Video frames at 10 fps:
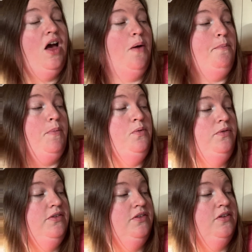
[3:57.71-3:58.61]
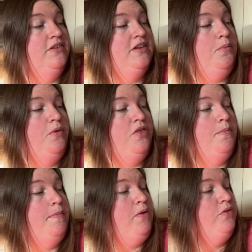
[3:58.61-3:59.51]
A moose looks up with a
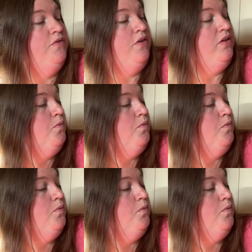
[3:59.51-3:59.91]
mouthful of